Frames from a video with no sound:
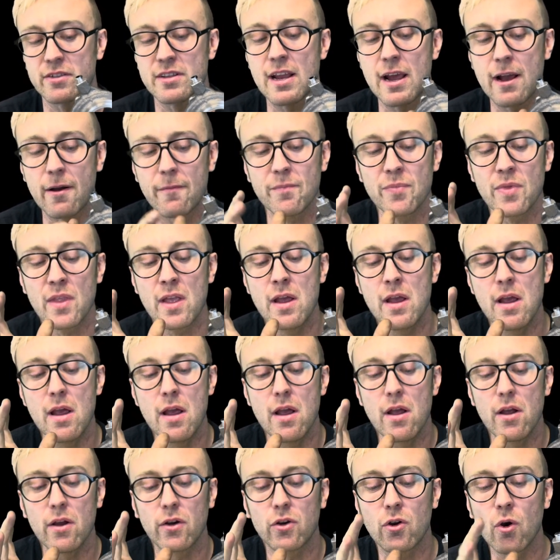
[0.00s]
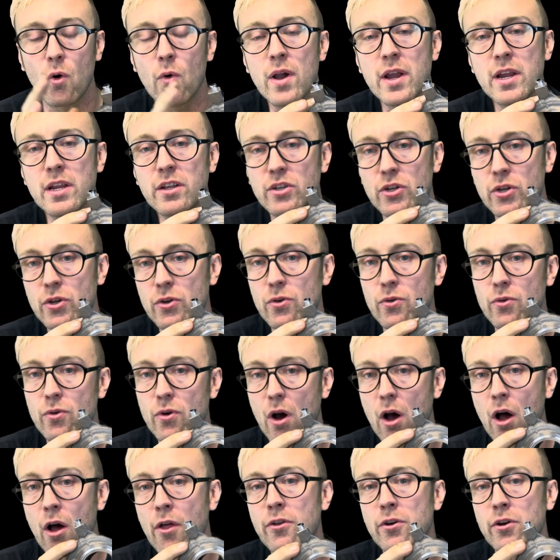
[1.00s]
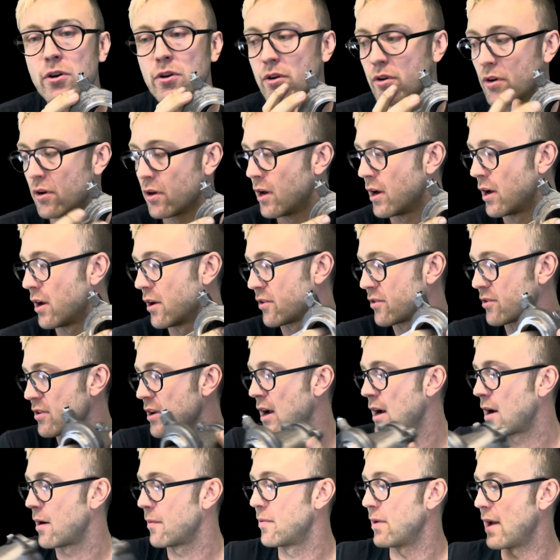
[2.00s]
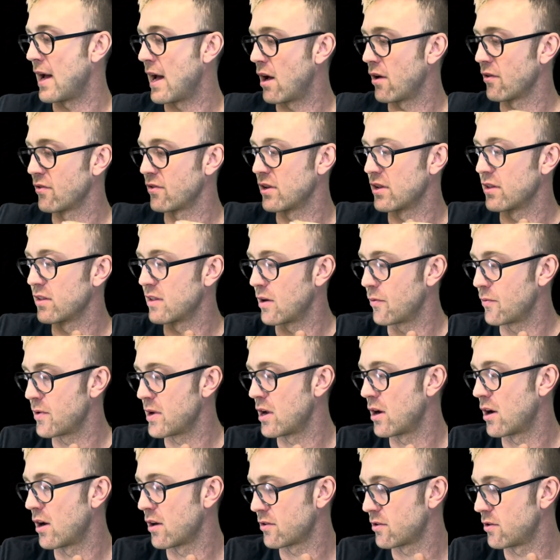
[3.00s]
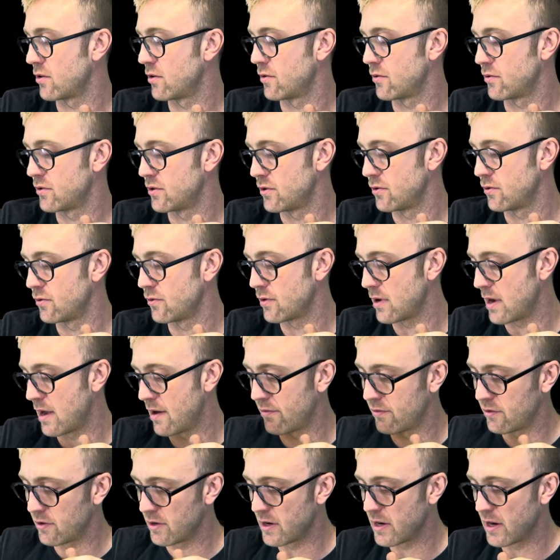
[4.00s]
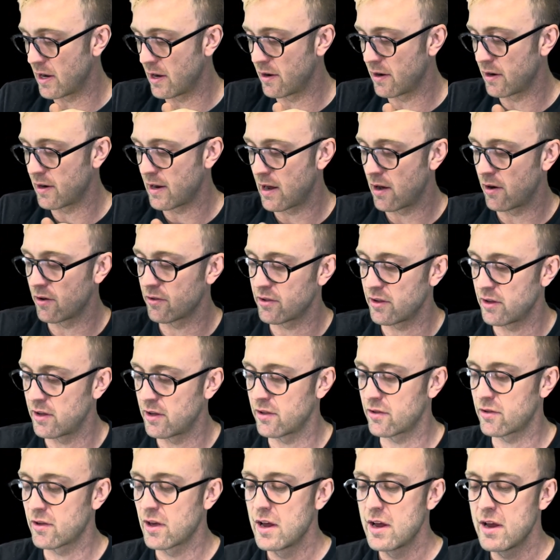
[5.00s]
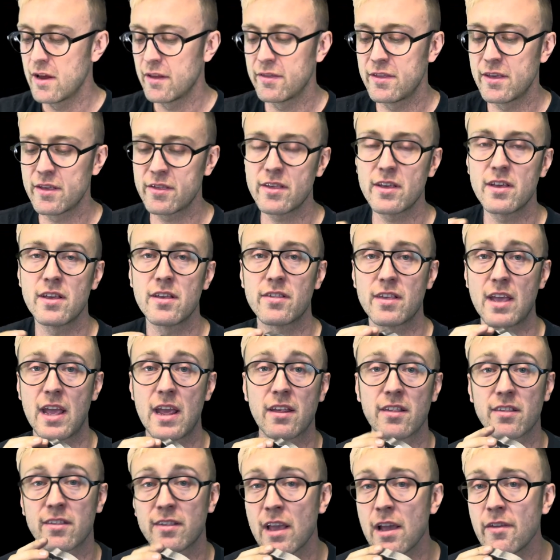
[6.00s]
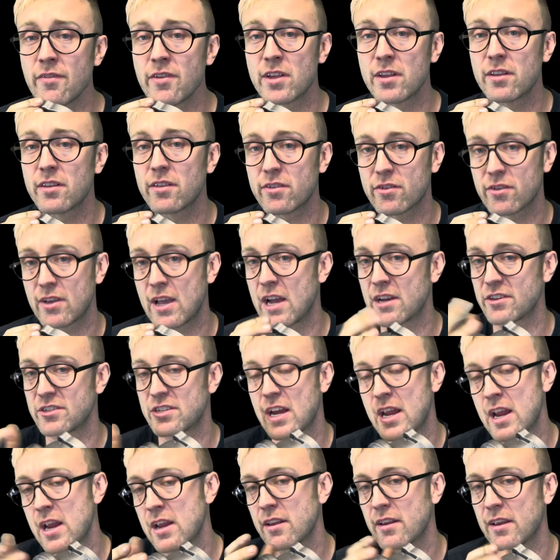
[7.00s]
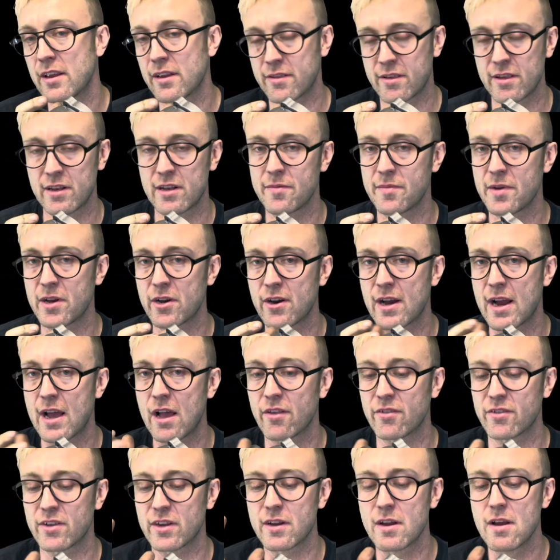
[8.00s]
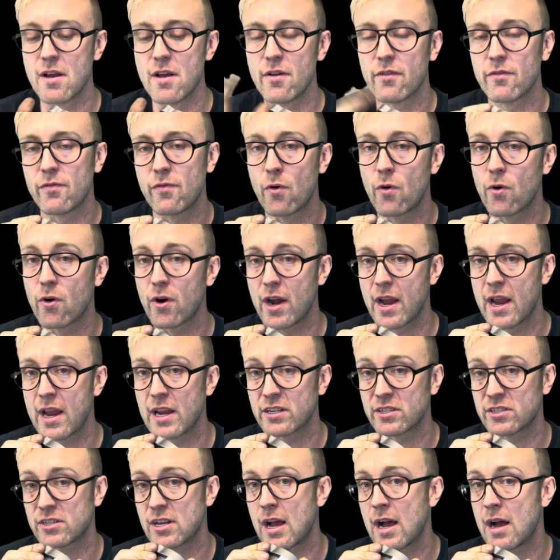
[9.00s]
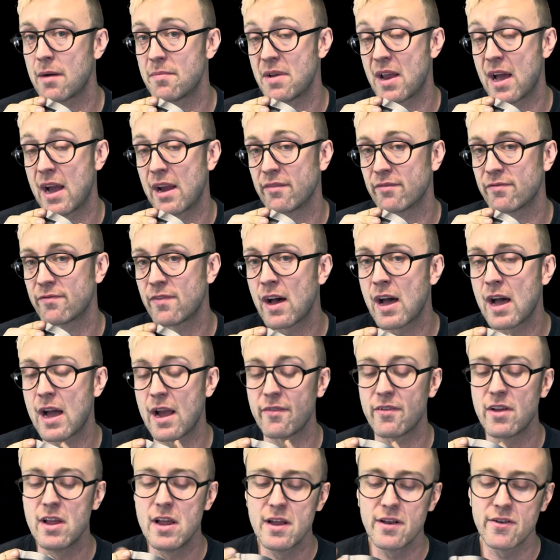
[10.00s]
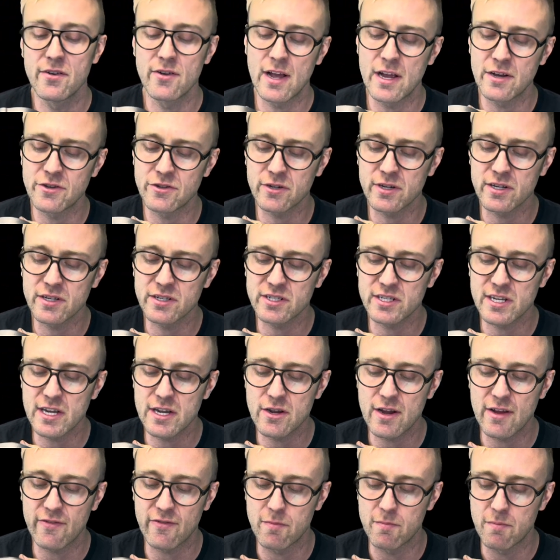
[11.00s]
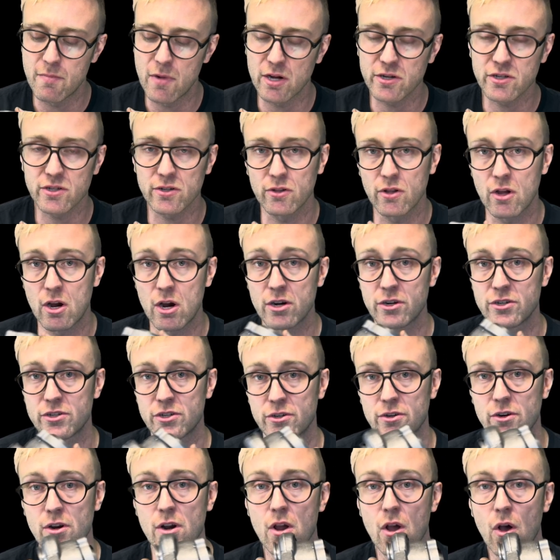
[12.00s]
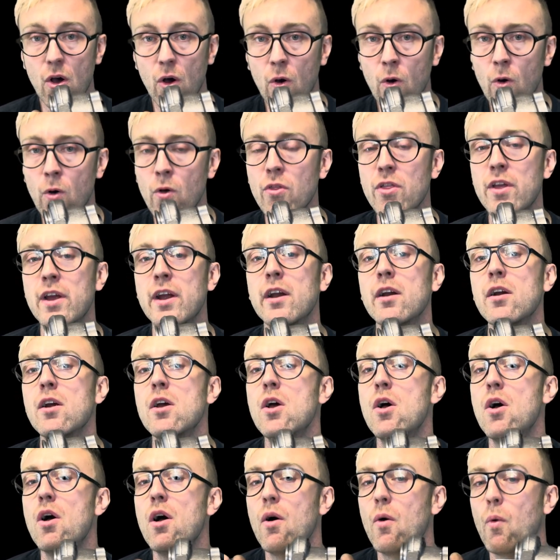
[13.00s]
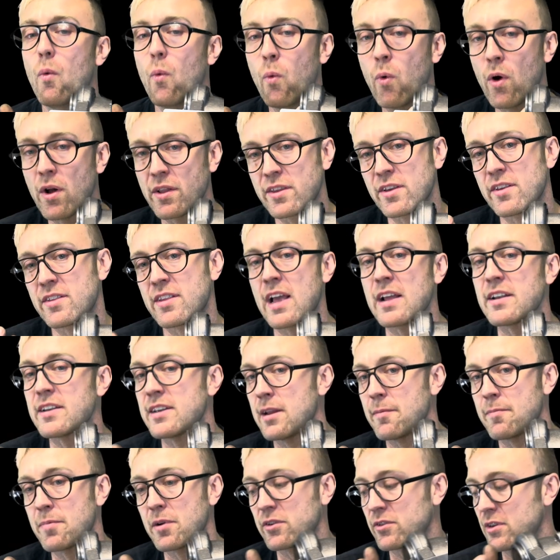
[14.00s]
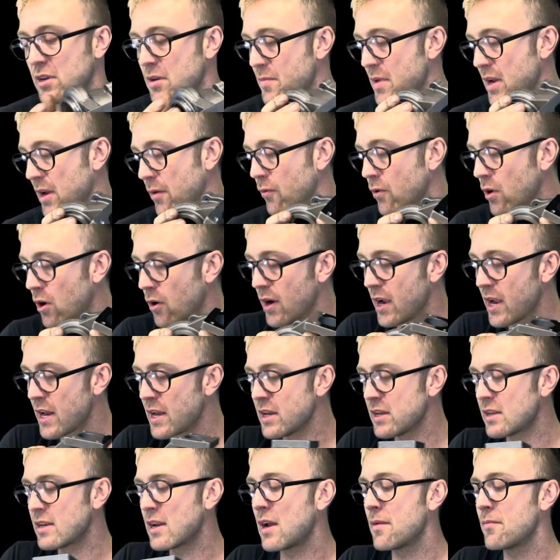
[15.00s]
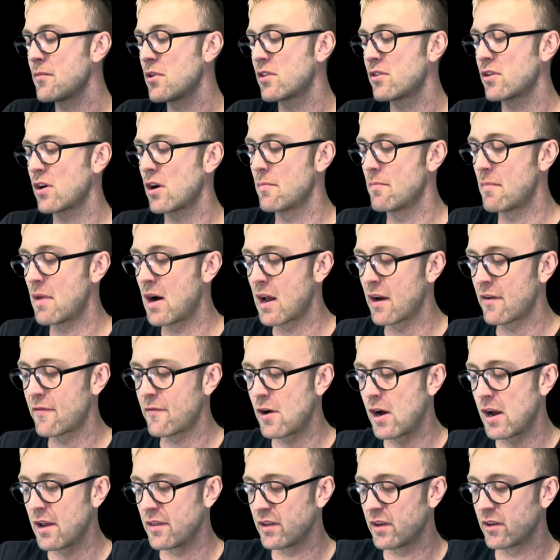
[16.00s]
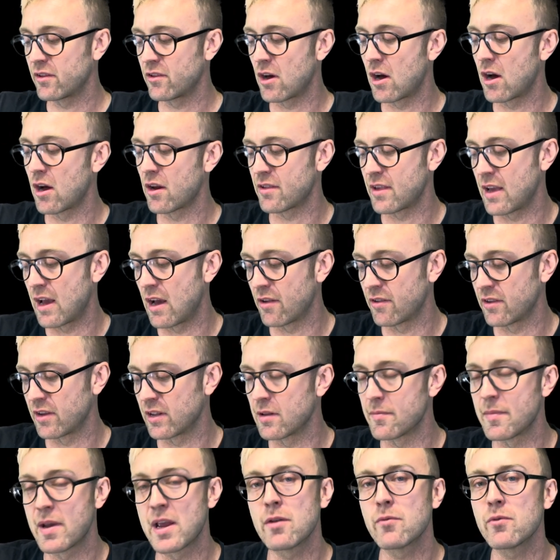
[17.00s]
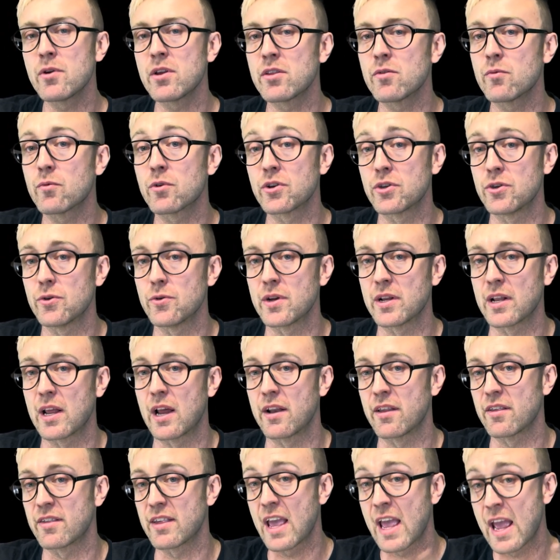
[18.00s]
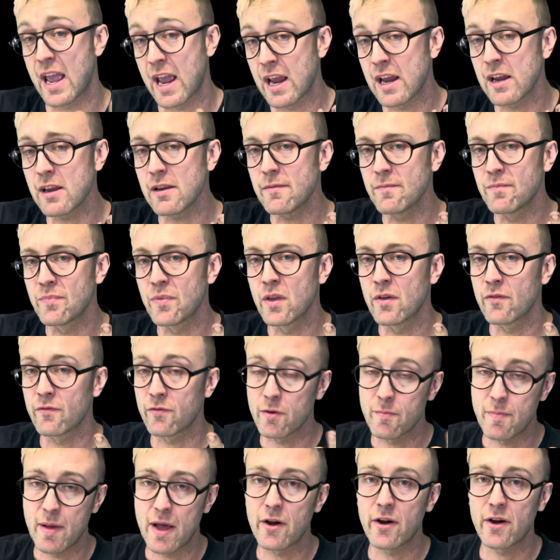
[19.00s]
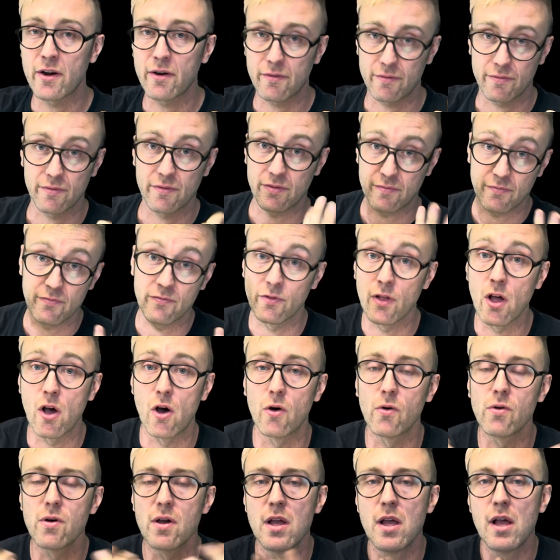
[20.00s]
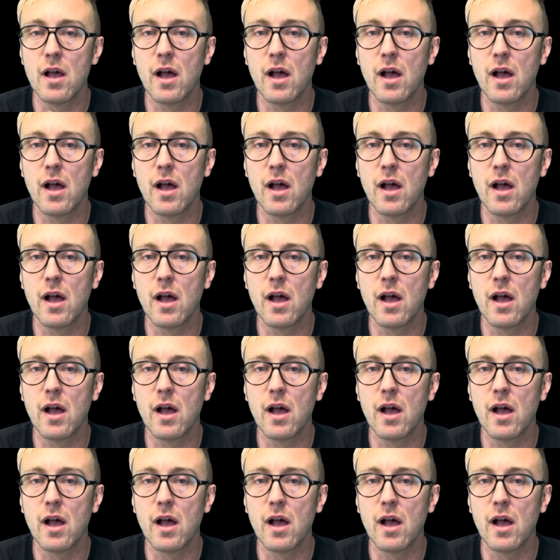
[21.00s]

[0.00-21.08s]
Now, going to other Saab housings that we also do heavily in-house is, this is a 7/8cm housing for a Saab 9.5. Now, as you can see, you have a much larger hole there. What does that typically mean? Well, anytime we start modifying the exhaust housing, the main reason we're doing that is A, for better flow.